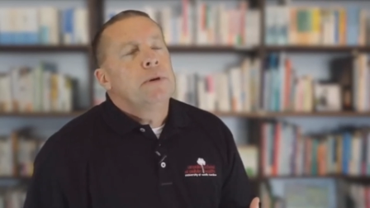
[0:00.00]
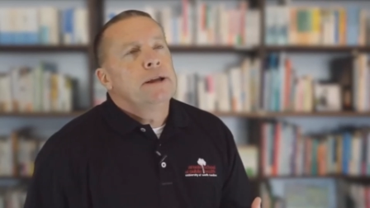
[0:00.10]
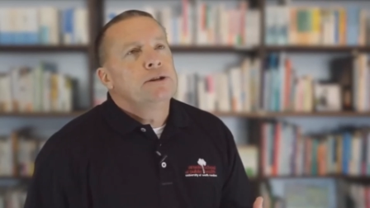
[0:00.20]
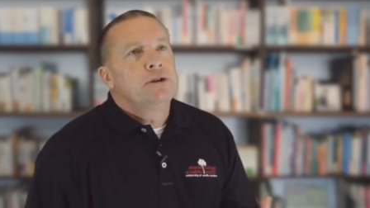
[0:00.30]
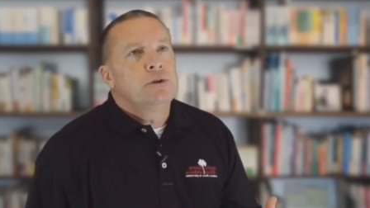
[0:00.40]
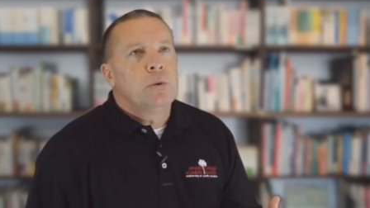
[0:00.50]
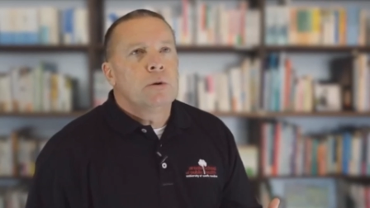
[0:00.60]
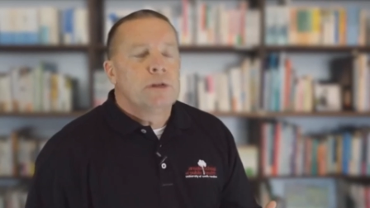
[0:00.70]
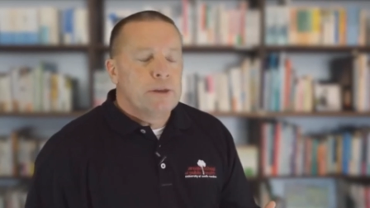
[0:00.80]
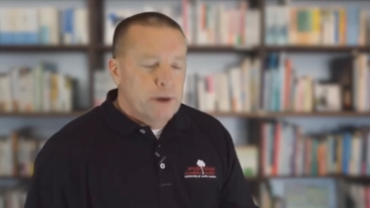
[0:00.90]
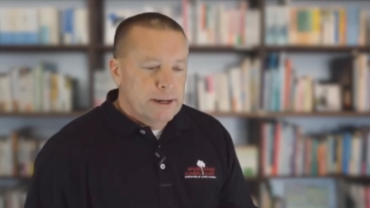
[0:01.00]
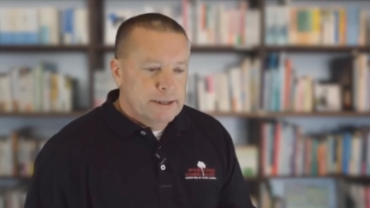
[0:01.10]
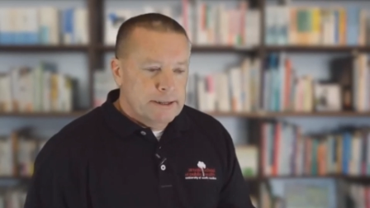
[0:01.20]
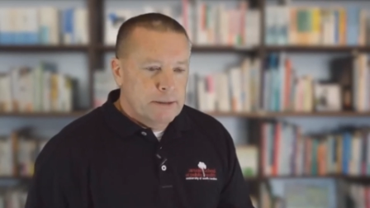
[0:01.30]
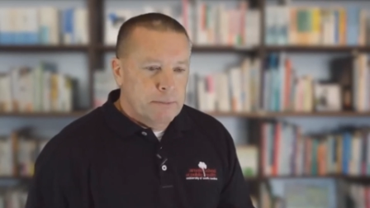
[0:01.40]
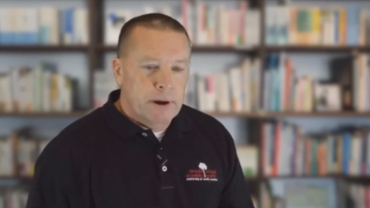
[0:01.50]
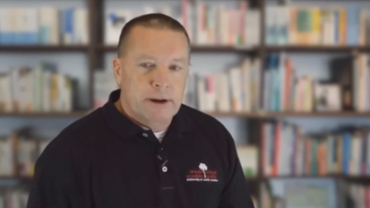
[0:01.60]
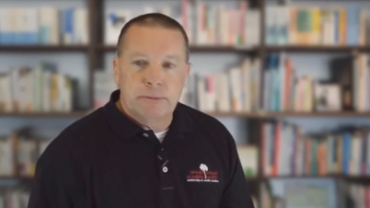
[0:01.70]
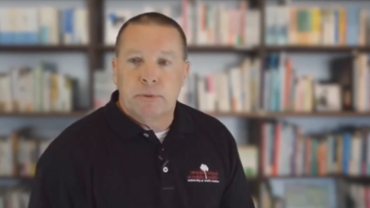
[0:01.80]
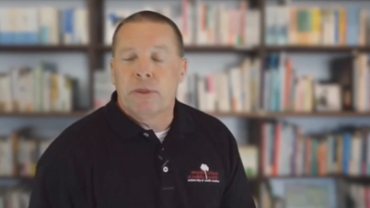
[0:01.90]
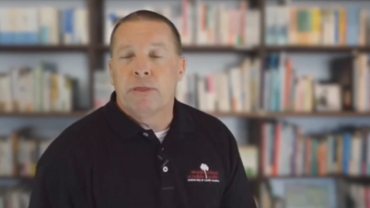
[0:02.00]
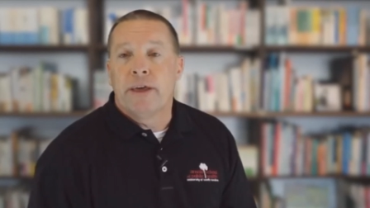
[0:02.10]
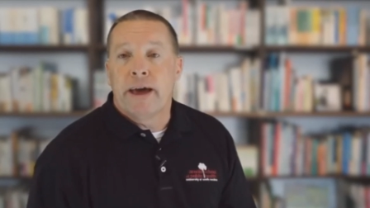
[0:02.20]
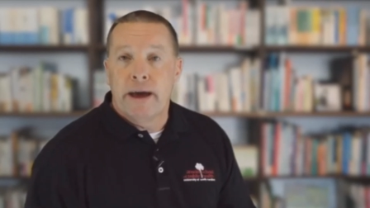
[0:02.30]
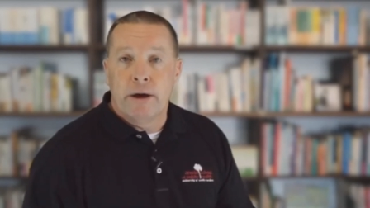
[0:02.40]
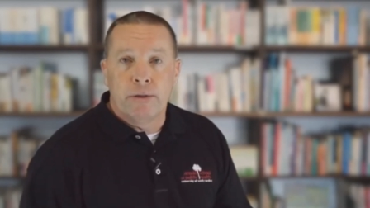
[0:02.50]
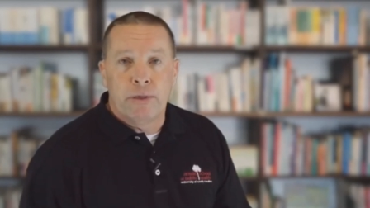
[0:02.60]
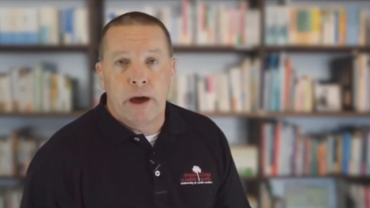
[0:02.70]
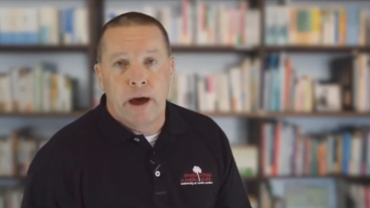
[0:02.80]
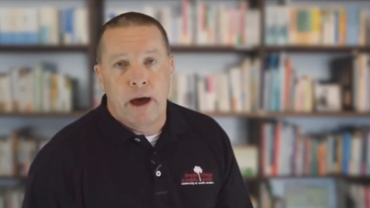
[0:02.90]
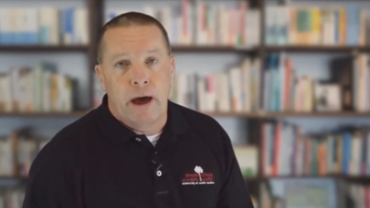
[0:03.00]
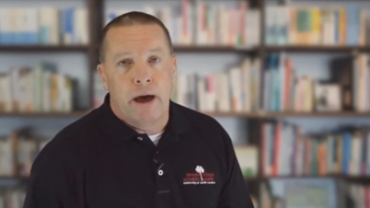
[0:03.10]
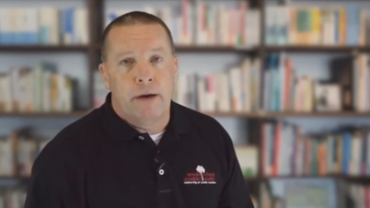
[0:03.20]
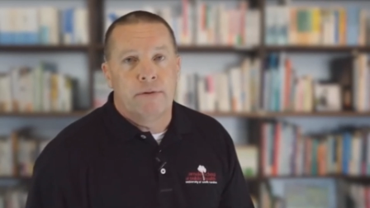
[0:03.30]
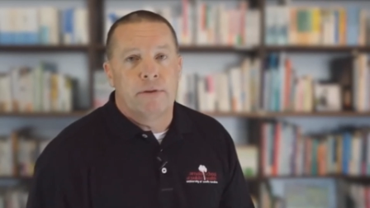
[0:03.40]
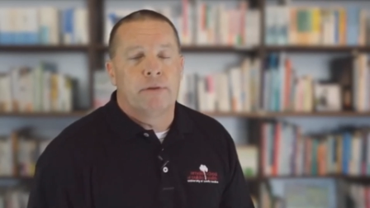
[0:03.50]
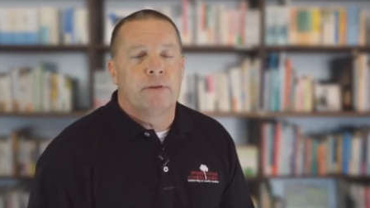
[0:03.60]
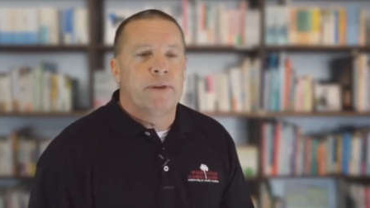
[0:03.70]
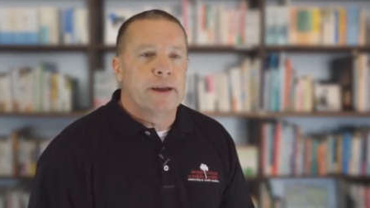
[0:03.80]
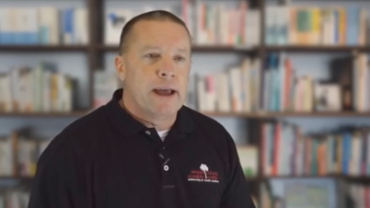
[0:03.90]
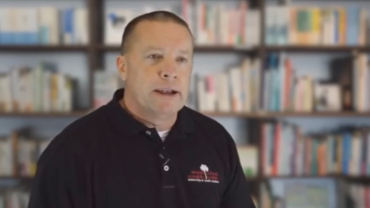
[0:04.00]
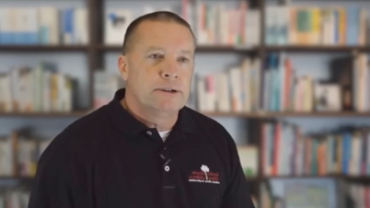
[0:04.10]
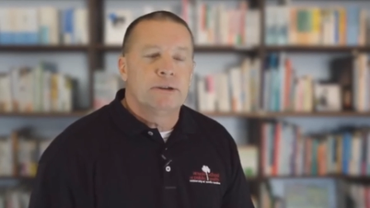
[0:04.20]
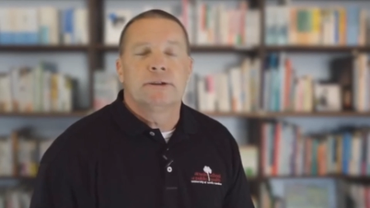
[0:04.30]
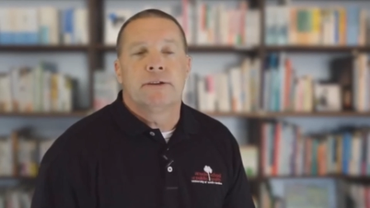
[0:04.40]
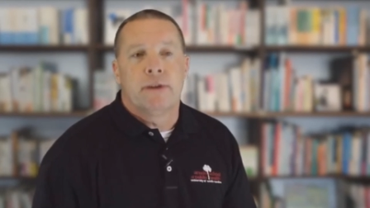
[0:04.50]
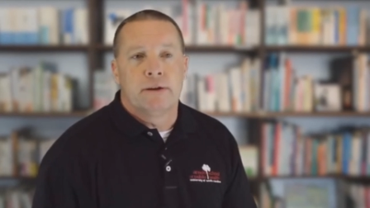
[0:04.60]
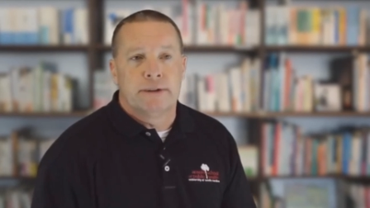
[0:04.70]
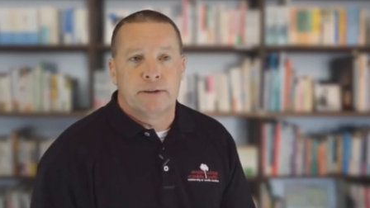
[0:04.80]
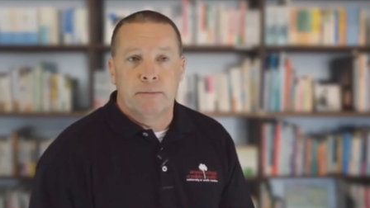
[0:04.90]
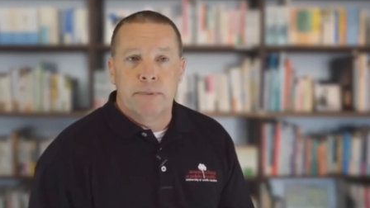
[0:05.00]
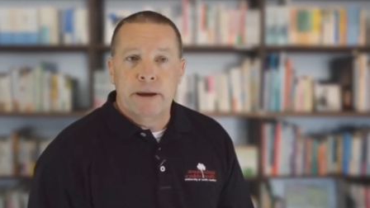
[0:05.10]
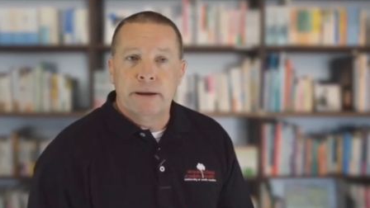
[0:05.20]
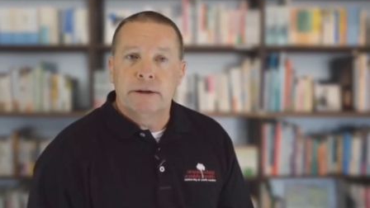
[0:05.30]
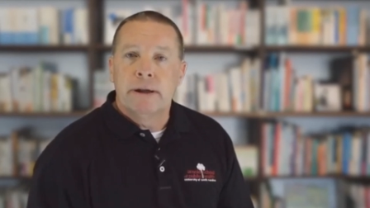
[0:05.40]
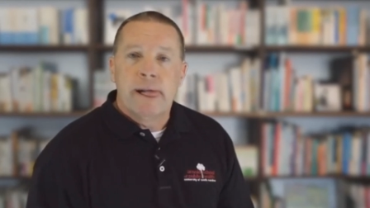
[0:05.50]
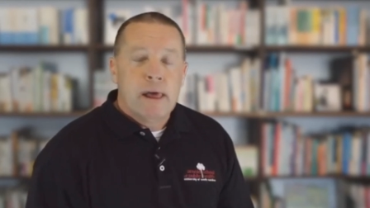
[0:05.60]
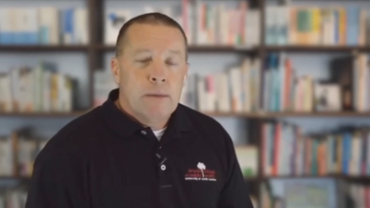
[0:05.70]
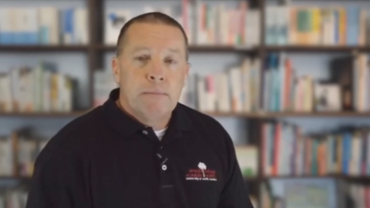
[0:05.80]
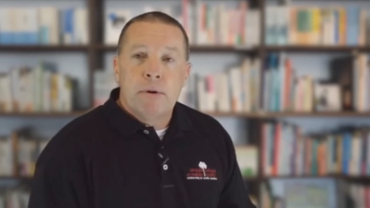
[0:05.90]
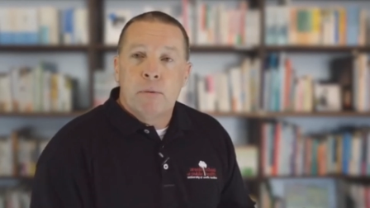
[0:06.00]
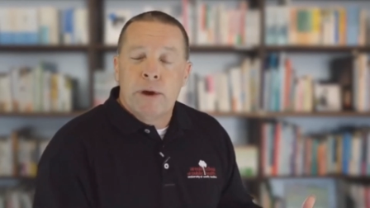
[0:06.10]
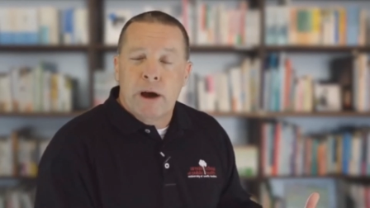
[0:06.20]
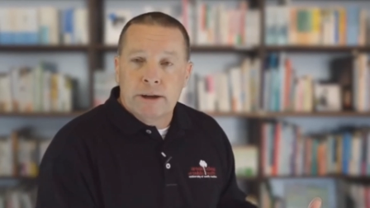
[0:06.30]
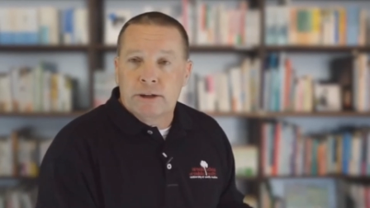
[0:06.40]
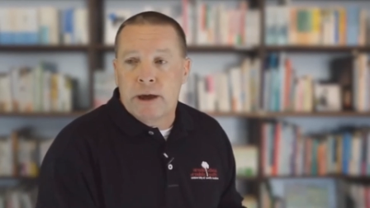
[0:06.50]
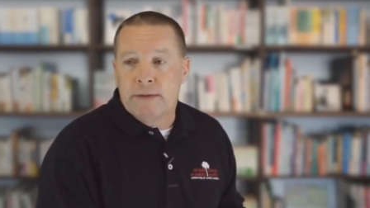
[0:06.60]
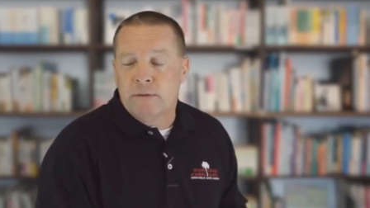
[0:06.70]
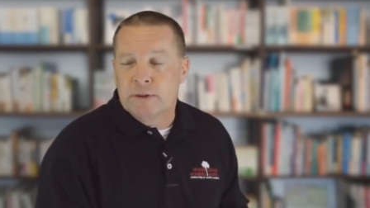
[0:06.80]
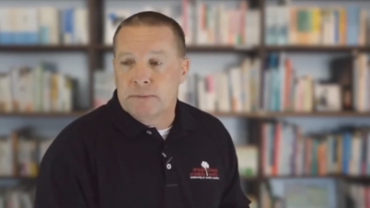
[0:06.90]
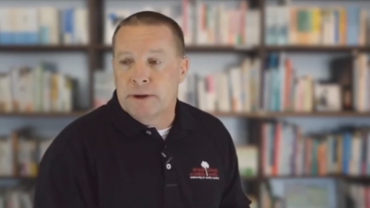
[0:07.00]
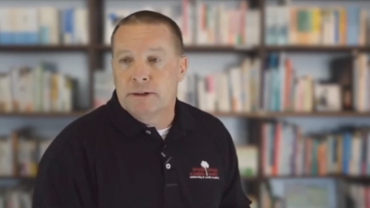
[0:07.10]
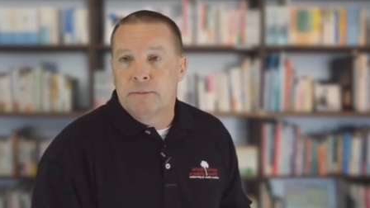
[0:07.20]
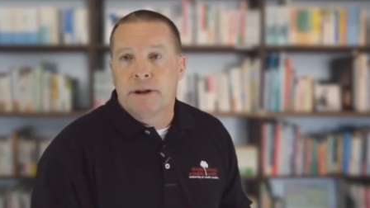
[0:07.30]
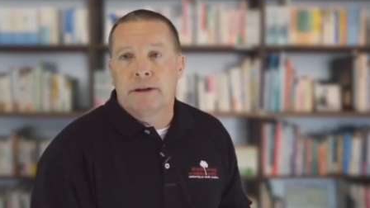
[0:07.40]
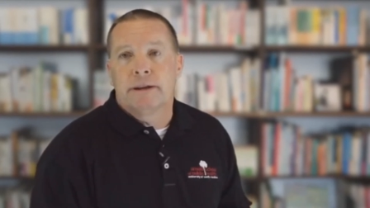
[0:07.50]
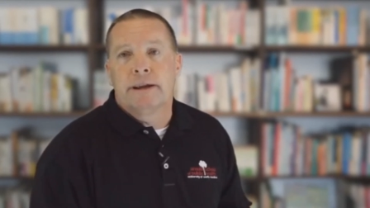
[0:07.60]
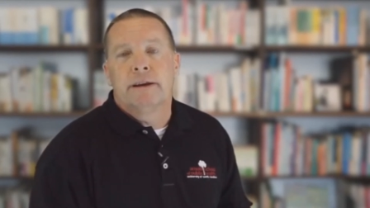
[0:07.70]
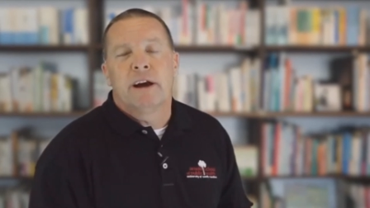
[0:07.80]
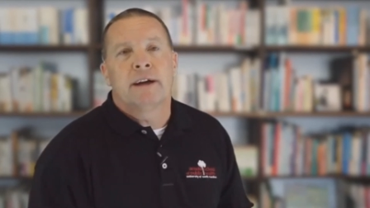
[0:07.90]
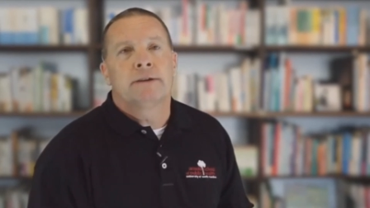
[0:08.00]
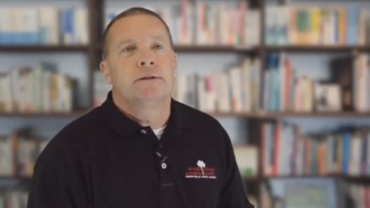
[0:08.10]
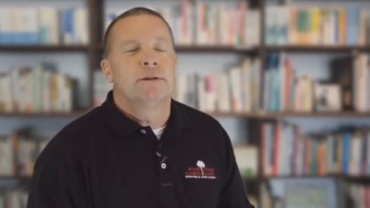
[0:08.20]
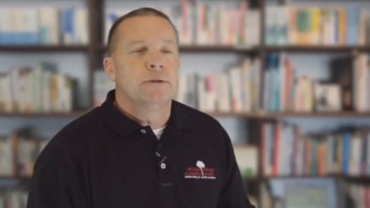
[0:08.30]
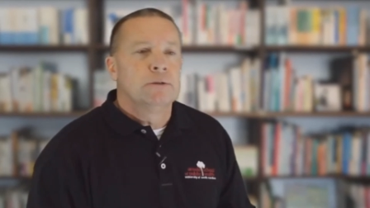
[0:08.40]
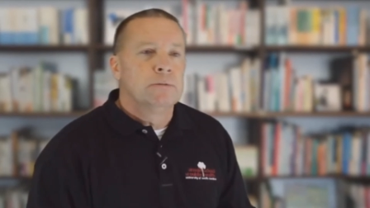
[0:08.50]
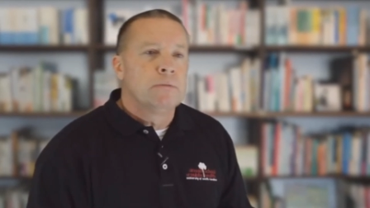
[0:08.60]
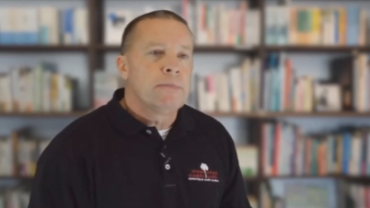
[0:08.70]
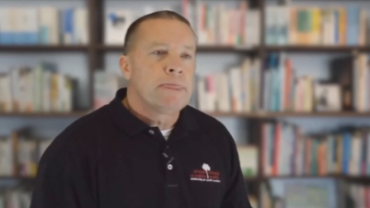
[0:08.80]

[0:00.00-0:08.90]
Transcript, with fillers: ensure to the greatest extent possible the health of the vacationers and those at the beach, but we also have a responsibility not to